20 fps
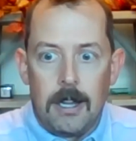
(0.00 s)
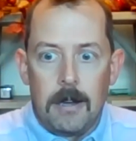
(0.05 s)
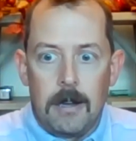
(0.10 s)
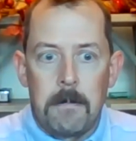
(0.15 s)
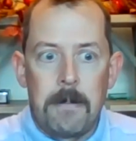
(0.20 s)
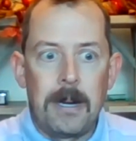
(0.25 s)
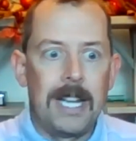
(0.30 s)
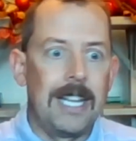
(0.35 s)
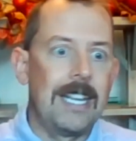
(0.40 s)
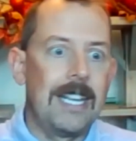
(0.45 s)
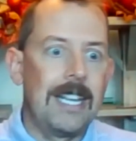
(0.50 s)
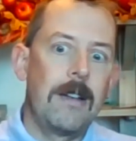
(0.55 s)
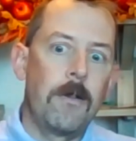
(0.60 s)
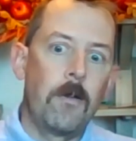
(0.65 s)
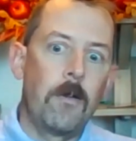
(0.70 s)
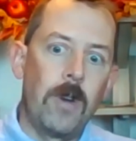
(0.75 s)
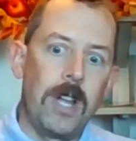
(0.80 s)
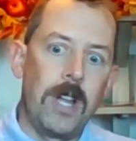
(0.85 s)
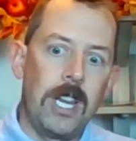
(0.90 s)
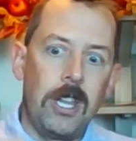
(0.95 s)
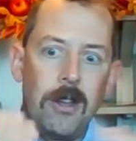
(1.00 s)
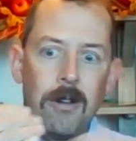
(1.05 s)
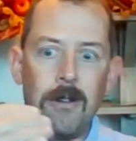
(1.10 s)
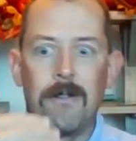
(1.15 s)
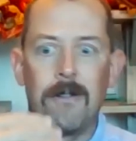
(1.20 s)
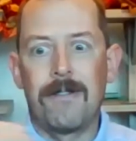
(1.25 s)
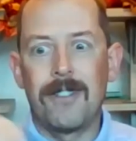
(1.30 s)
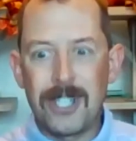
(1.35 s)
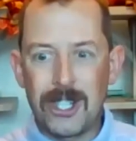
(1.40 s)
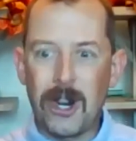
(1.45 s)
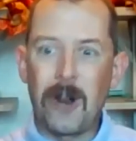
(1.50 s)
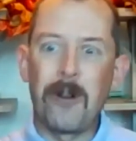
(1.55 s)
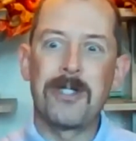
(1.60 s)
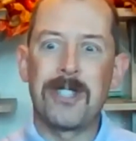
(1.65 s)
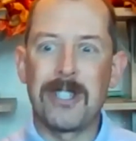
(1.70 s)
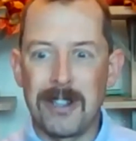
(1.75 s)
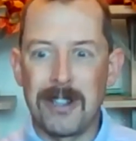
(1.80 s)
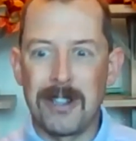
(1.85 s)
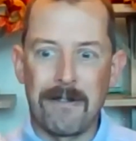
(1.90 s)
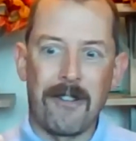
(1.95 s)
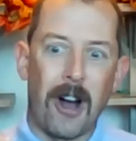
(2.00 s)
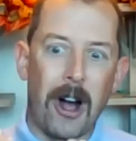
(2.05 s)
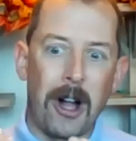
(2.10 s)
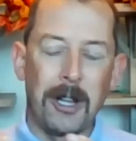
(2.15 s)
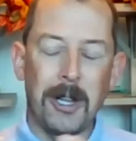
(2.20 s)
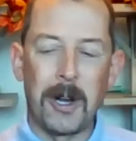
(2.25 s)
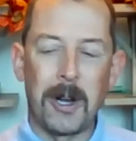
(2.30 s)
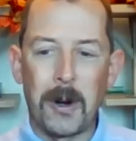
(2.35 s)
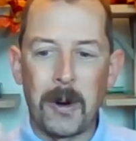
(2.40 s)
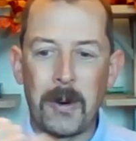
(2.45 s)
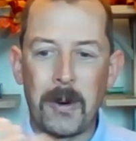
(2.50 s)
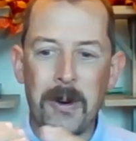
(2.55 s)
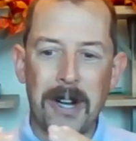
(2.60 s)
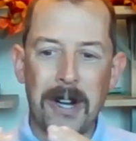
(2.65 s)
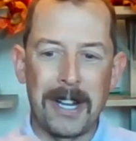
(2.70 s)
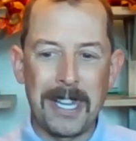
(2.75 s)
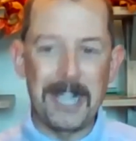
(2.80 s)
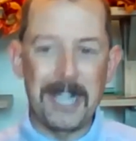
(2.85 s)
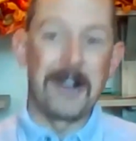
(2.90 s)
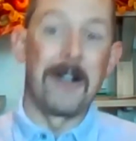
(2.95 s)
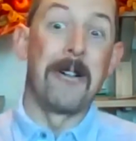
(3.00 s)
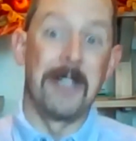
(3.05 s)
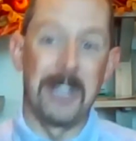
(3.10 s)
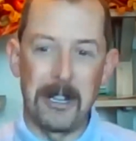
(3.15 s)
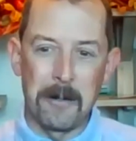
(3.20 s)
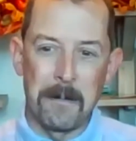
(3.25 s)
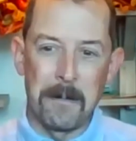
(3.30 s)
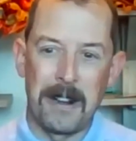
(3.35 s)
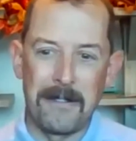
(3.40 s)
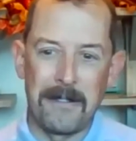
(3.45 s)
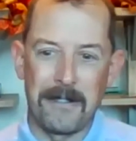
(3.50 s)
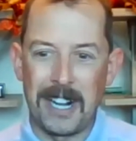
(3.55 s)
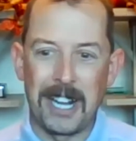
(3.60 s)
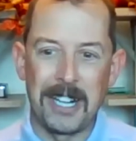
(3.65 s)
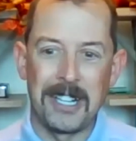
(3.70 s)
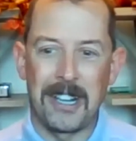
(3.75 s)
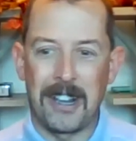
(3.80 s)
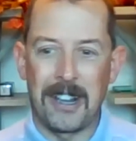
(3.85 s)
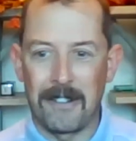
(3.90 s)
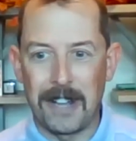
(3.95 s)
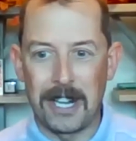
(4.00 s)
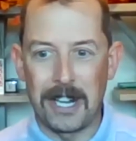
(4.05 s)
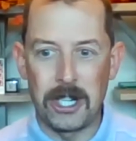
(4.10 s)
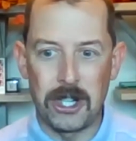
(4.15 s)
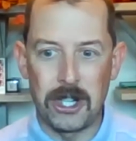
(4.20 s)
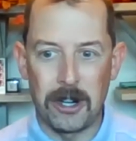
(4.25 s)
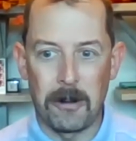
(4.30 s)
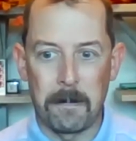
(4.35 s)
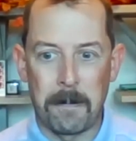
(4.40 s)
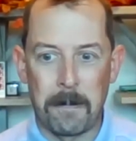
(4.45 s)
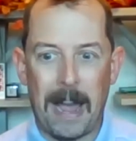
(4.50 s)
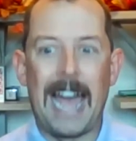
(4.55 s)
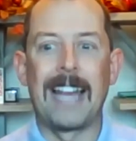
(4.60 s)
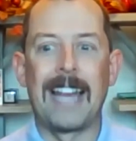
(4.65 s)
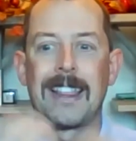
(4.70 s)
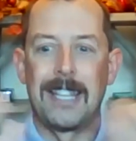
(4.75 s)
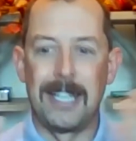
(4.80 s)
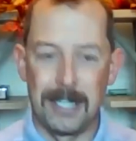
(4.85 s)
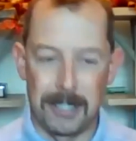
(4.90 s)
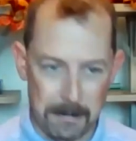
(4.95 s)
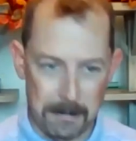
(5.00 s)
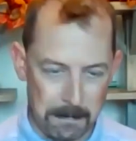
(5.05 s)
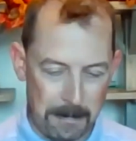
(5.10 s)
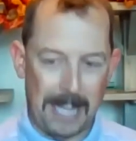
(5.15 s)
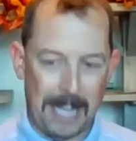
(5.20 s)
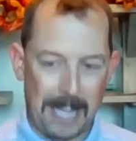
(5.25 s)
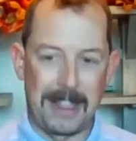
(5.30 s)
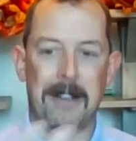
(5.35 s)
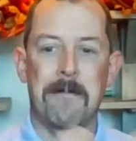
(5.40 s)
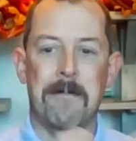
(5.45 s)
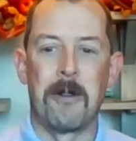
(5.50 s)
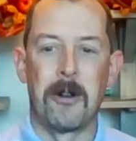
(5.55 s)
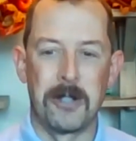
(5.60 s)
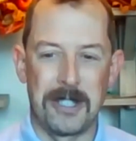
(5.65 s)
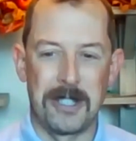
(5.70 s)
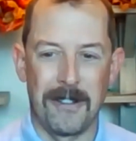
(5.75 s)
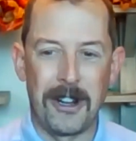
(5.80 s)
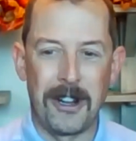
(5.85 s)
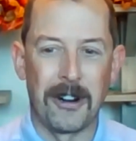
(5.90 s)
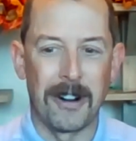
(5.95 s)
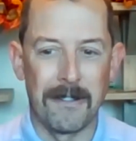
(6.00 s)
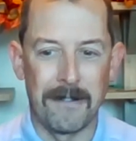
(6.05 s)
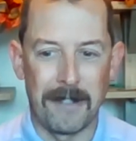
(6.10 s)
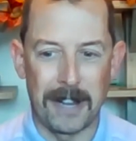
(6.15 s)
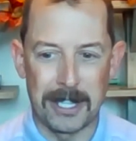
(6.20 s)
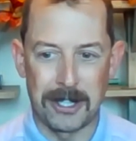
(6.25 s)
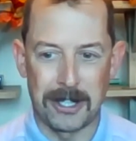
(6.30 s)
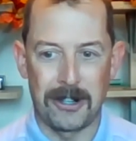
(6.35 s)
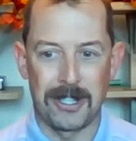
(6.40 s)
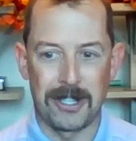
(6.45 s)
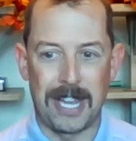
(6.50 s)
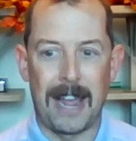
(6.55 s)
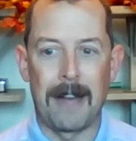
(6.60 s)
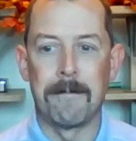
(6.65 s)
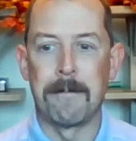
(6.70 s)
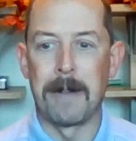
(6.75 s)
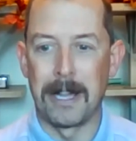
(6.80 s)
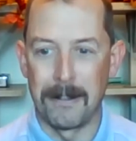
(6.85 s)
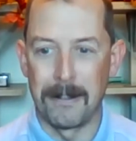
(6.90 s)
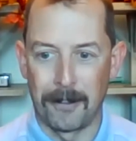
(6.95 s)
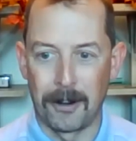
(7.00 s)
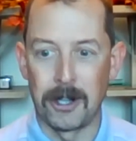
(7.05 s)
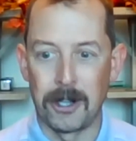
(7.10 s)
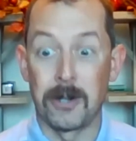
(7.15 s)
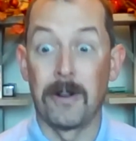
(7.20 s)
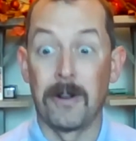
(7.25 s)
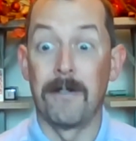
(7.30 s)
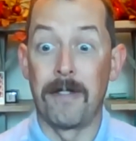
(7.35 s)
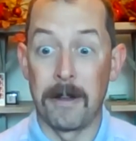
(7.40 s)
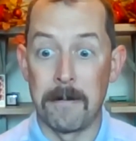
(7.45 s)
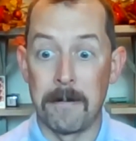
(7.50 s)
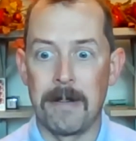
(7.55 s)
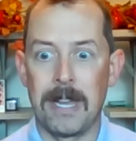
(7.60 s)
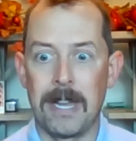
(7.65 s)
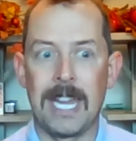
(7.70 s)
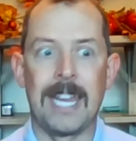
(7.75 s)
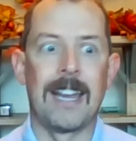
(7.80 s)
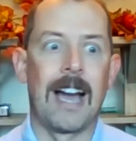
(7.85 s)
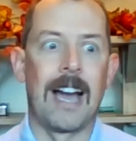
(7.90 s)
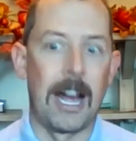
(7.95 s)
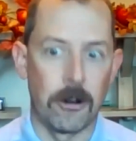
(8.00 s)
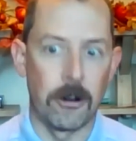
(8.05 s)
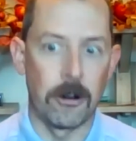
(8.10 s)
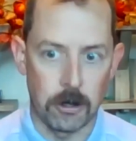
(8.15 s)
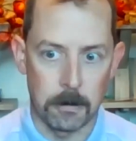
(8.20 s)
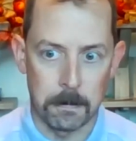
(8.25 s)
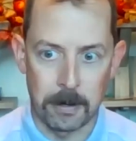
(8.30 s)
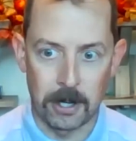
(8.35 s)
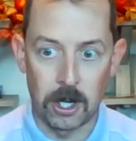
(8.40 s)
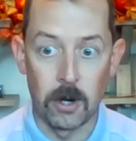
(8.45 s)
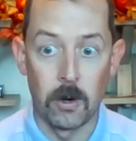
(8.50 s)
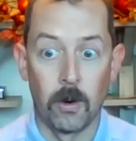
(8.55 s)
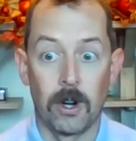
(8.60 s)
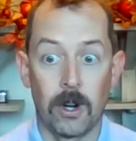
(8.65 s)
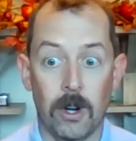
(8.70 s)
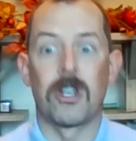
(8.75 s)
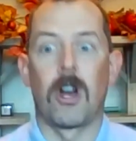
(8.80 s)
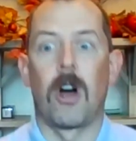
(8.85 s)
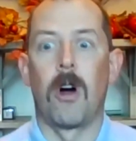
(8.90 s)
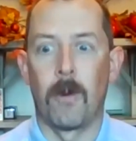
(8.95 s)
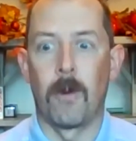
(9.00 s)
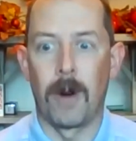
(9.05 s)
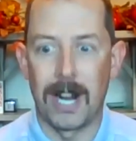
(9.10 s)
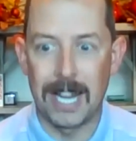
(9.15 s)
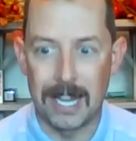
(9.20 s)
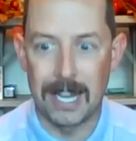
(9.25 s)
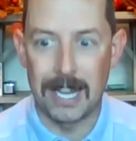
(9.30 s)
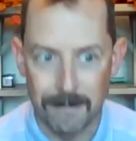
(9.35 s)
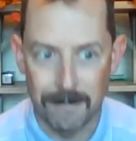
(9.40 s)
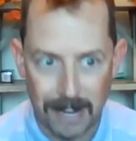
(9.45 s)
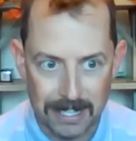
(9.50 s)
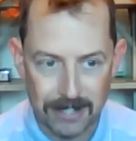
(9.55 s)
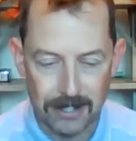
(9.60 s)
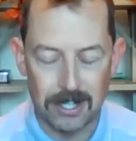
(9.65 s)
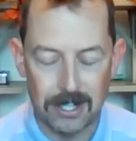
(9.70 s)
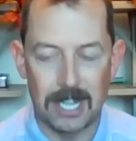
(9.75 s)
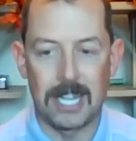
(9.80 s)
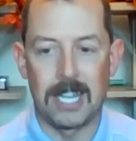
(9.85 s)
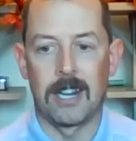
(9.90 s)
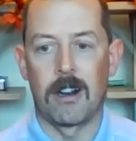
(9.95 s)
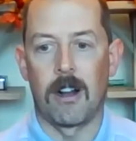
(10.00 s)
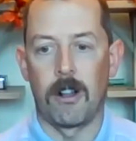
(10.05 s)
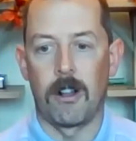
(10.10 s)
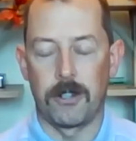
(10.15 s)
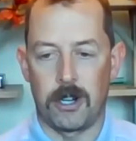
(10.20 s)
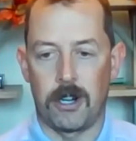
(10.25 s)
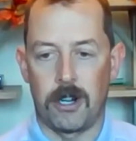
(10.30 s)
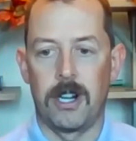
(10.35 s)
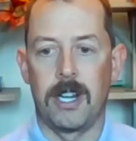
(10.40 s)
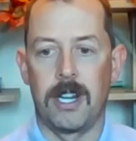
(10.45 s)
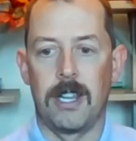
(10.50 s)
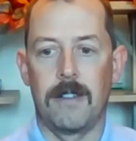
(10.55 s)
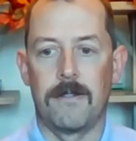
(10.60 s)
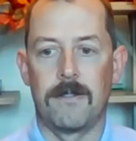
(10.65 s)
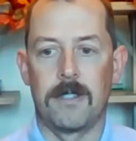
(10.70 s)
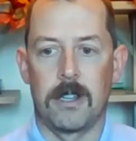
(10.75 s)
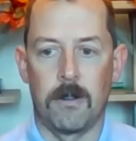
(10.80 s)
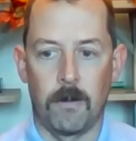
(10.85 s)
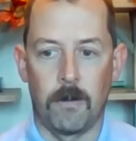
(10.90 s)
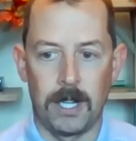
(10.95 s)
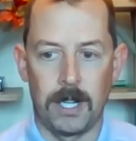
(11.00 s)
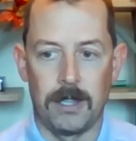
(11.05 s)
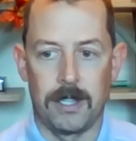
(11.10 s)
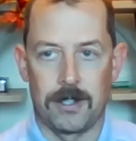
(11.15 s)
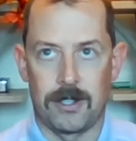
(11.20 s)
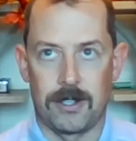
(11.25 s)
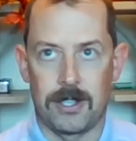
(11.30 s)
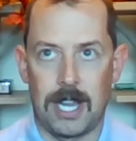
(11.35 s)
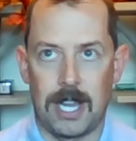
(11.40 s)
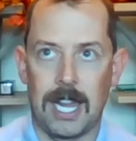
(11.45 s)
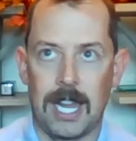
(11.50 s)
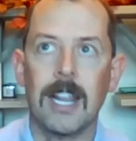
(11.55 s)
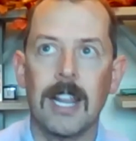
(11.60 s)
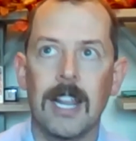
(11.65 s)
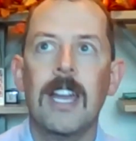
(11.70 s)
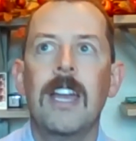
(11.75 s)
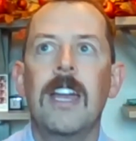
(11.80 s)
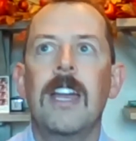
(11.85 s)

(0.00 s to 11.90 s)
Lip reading: But when you've chosen to follow, a little bit of an unconventional path, as I think most of your investors have, by the virtue of them being entrepreneurs already investing in alternatives and real estate,